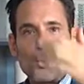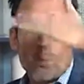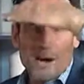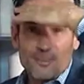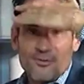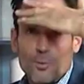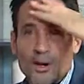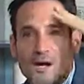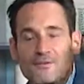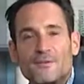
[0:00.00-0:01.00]
Wipe the
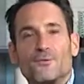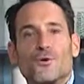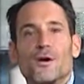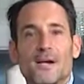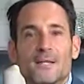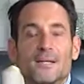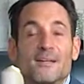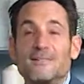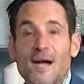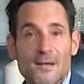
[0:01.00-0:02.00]
sweat off your forehead.
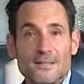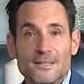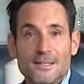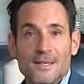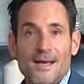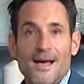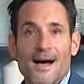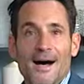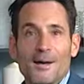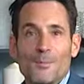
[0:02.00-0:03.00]
It's done.
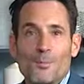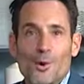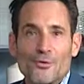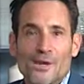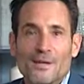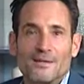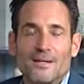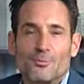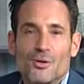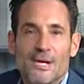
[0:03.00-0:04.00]
More with Dr.
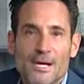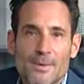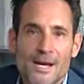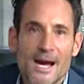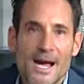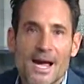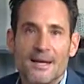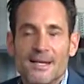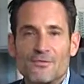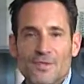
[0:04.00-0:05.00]
Ibrahimi
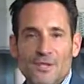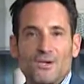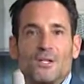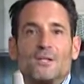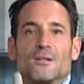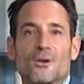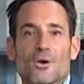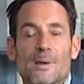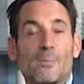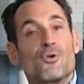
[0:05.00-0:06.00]
and everything you need to know
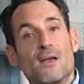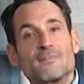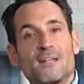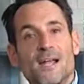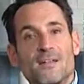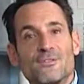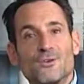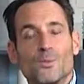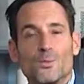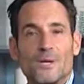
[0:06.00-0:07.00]
about prostate cancer
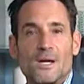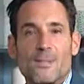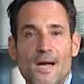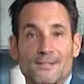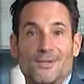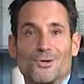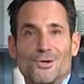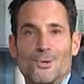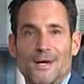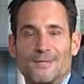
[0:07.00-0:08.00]
when we come back. Don't go
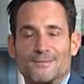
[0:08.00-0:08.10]
away.